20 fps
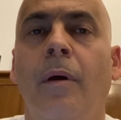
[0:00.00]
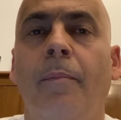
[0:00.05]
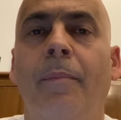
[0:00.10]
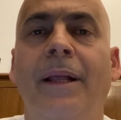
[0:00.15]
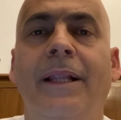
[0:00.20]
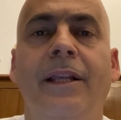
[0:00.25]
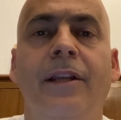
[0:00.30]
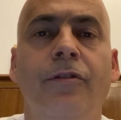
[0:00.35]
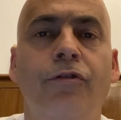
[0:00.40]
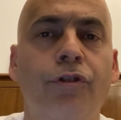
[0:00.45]

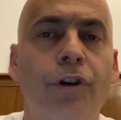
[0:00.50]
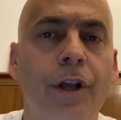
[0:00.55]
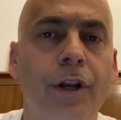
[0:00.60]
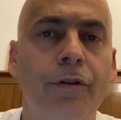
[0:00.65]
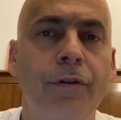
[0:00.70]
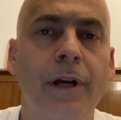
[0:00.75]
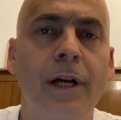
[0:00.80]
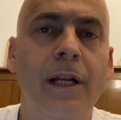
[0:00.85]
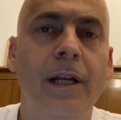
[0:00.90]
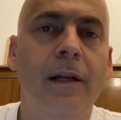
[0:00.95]
But in
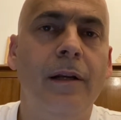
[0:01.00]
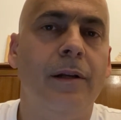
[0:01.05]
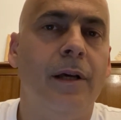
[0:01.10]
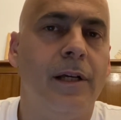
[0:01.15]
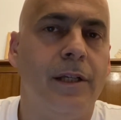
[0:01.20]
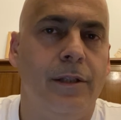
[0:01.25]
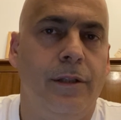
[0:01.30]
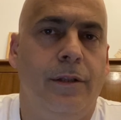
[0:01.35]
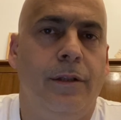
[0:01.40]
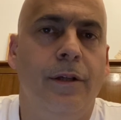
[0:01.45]
general,
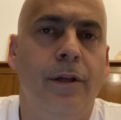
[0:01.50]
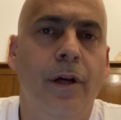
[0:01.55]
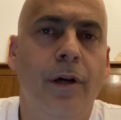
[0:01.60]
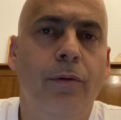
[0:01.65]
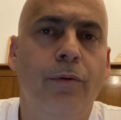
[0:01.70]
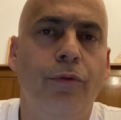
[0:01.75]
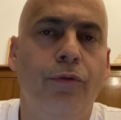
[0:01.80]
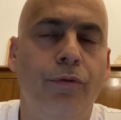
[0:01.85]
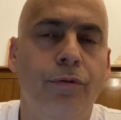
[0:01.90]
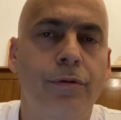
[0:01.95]
you
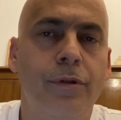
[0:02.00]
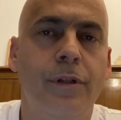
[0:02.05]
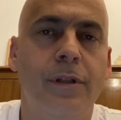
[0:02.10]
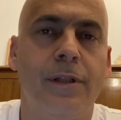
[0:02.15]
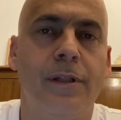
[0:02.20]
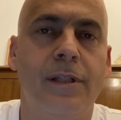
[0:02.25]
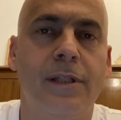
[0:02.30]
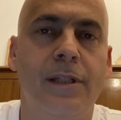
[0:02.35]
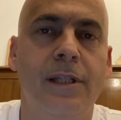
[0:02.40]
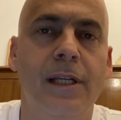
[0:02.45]
know, Jews
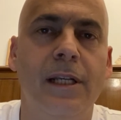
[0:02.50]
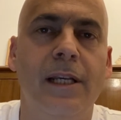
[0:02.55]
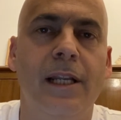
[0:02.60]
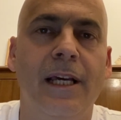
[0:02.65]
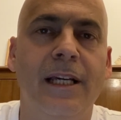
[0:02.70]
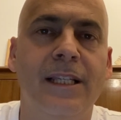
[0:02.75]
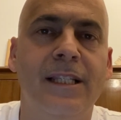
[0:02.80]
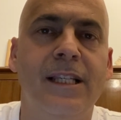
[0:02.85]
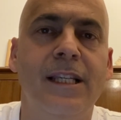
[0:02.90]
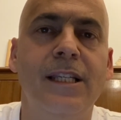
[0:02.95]
still
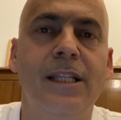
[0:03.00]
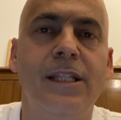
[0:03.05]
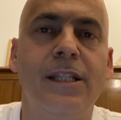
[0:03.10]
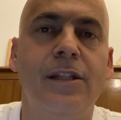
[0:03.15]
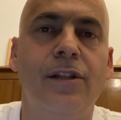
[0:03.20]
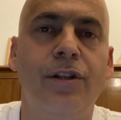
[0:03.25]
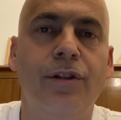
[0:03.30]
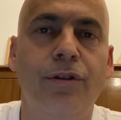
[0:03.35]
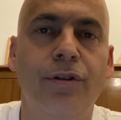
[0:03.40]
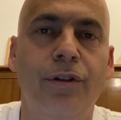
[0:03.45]

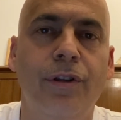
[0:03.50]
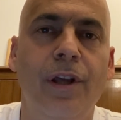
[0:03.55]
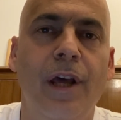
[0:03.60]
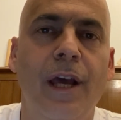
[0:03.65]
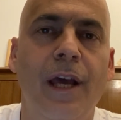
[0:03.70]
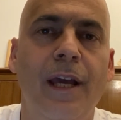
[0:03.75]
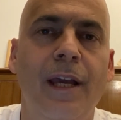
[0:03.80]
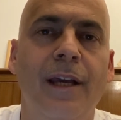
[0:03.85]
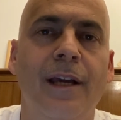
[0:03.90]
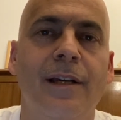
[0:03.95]
exist
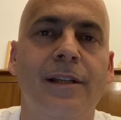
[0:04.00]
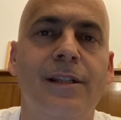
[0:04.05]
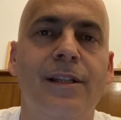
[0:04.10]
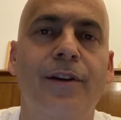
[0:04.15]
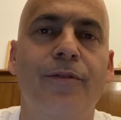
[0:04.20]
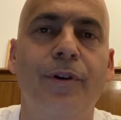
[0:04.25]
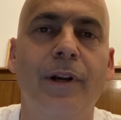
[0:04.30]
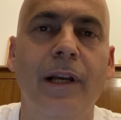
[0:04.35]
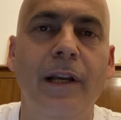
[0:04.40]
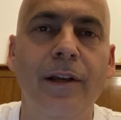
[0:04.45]
today as
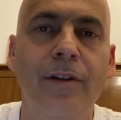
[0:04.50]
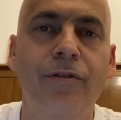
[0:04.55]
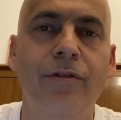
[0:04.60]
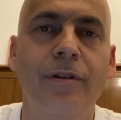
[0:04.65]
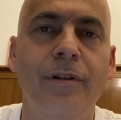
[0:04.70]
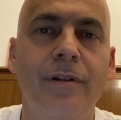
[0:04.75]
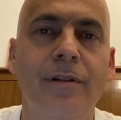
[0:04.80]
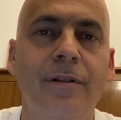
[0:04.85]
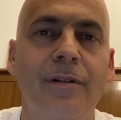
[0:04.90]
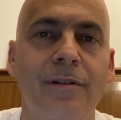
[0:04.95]
a
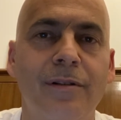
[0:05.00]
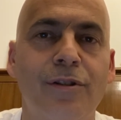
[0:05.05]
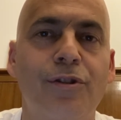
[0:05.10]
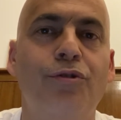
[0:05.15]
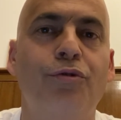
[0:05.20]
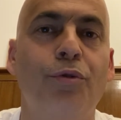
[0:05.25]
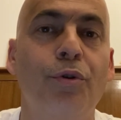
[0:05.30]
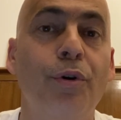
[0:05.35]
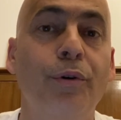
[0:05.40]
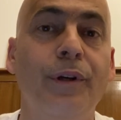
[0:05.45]
religion,
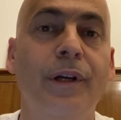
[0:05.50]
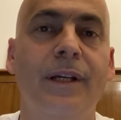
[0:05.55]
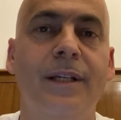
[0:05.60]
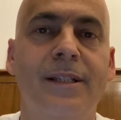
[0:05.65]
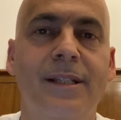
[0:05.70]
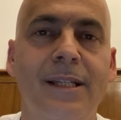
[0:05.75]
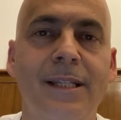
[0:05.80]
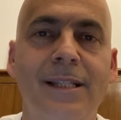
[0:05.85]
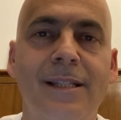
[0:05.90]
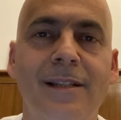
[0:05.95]
strong
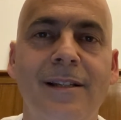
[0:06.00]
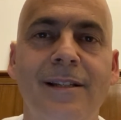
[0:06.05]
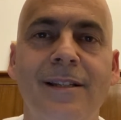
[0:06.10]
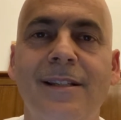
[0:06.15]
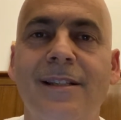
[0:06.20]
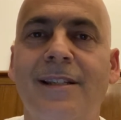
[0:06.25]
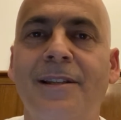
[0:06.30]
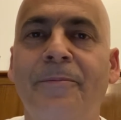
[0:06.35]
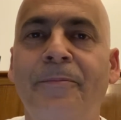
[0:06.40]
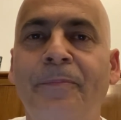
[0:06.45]

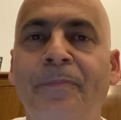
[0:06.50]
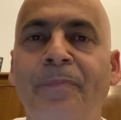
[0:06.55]
existence.